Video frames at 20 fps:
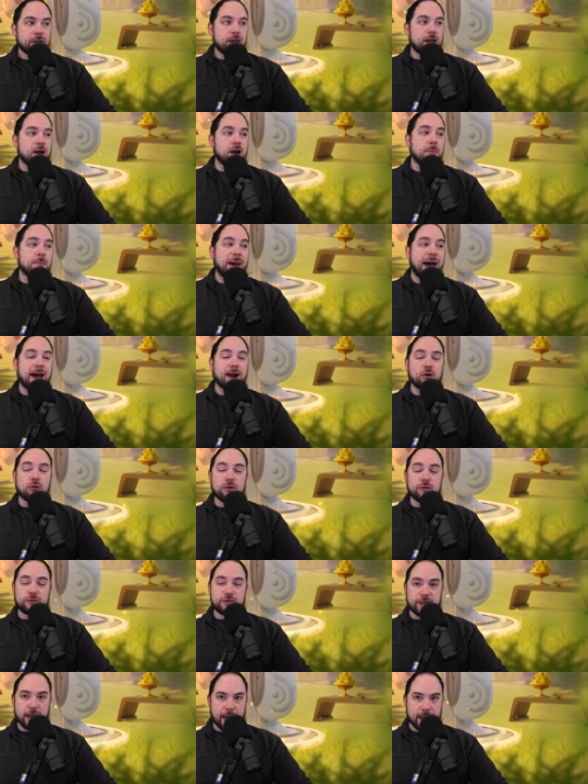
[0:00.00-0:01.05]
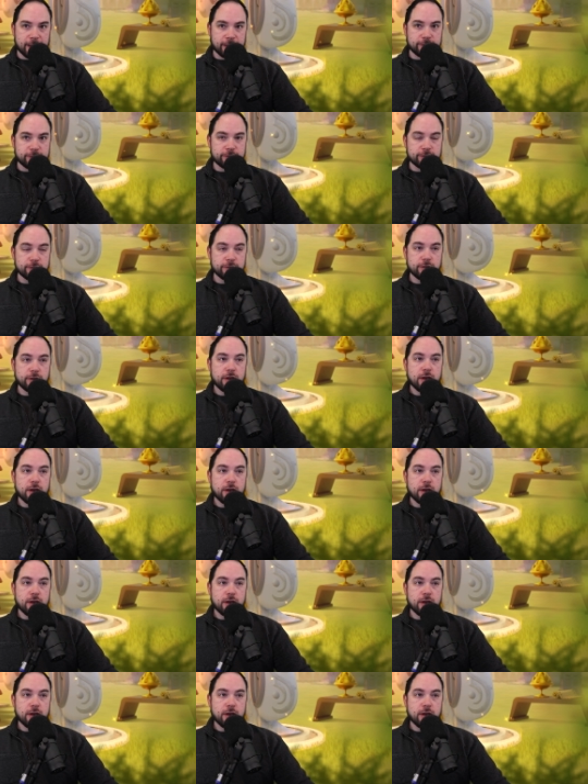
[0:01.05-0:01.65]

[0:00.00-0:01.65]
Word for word: in a matter of days.